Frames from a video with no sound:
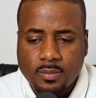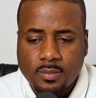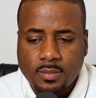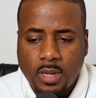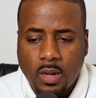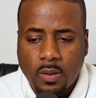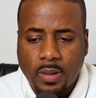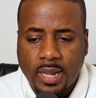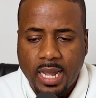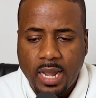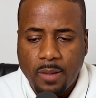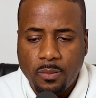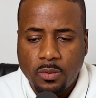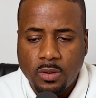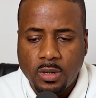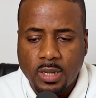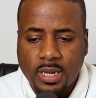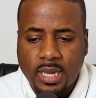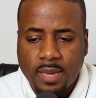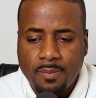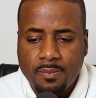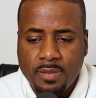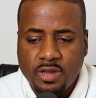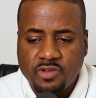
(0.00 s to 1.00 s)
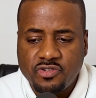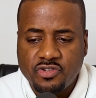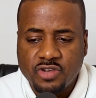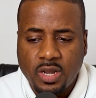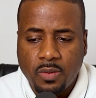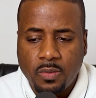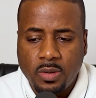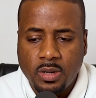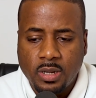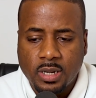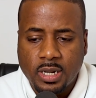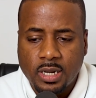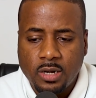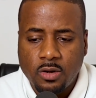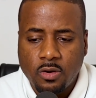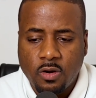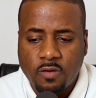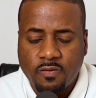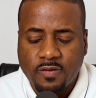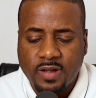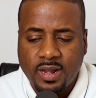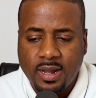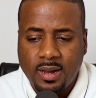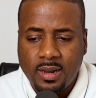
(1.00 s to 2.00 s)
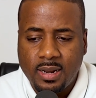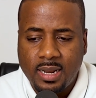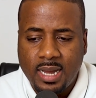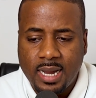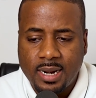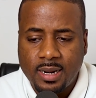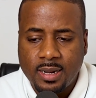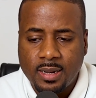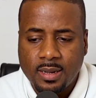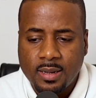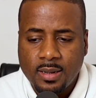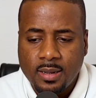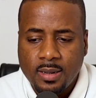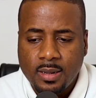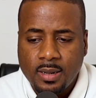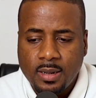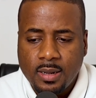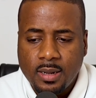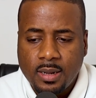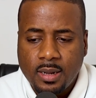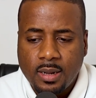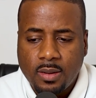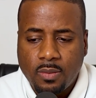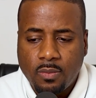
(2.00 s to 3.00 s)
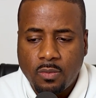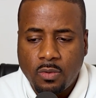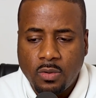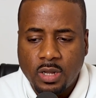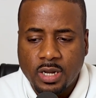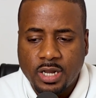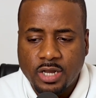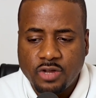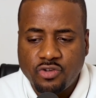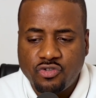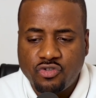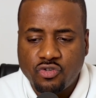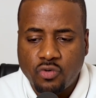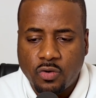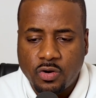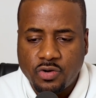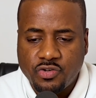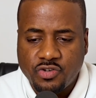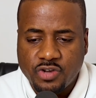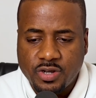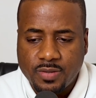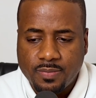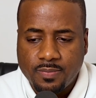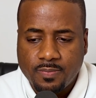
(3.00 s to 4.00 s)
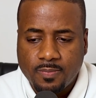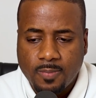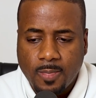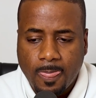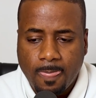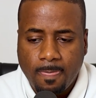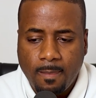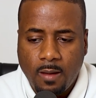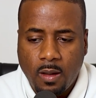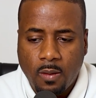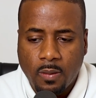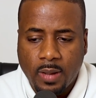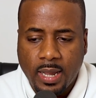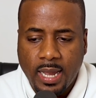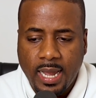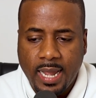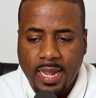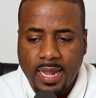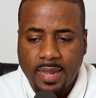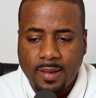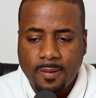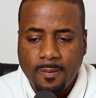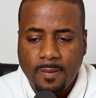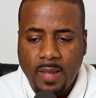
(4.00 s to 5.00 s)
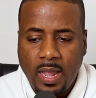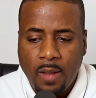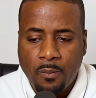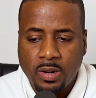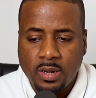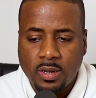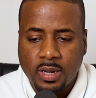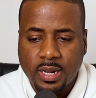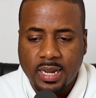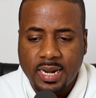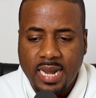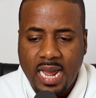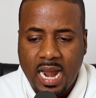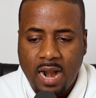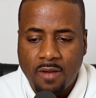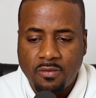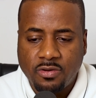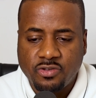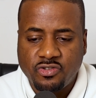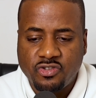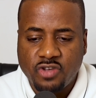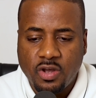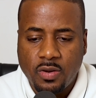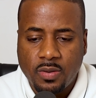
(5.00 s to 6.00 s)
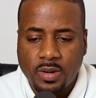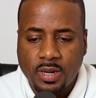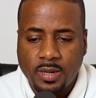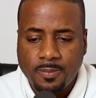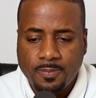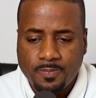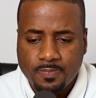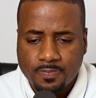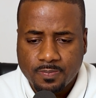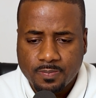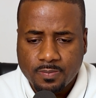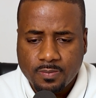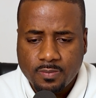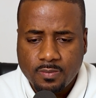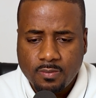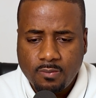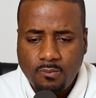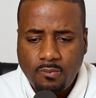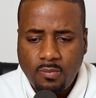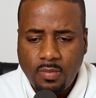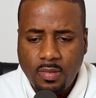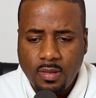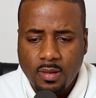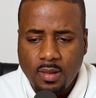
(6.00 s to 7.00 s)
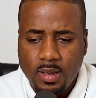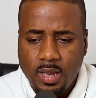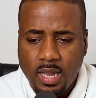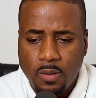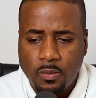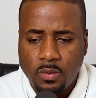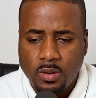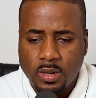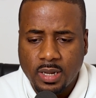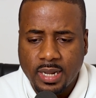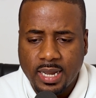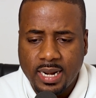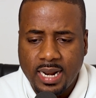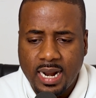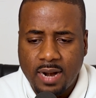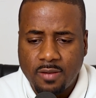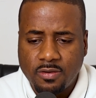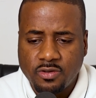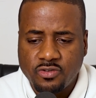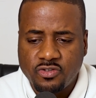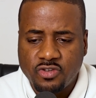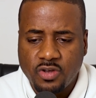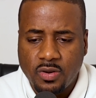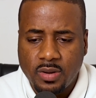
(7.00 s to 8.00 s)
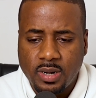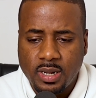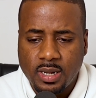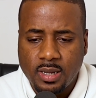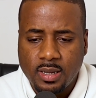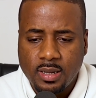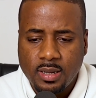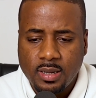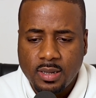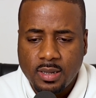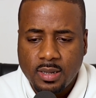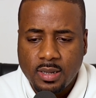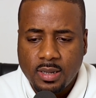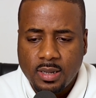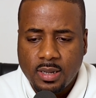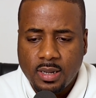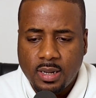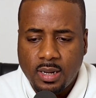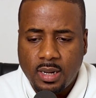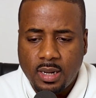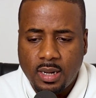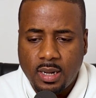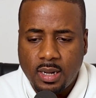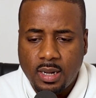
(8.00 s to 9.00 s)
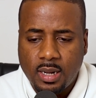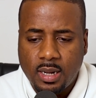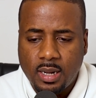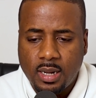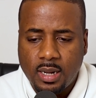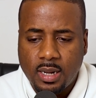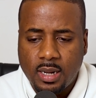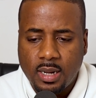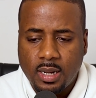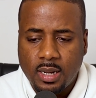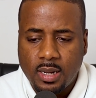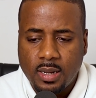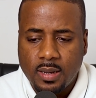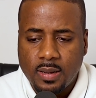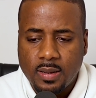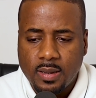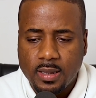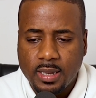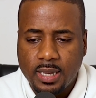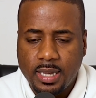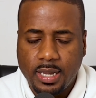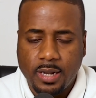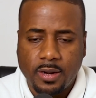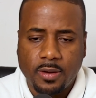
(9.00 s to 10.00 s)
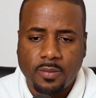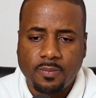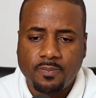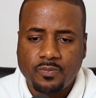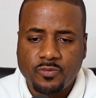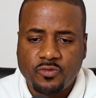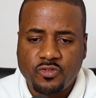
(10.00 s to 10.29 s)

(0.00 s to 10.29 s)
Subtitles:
Okay, we'll look at Michigan, we'll look at North Carolina, we'll look at Georgia. Okay, and we look at Arizona, and we'll look at Arizona here.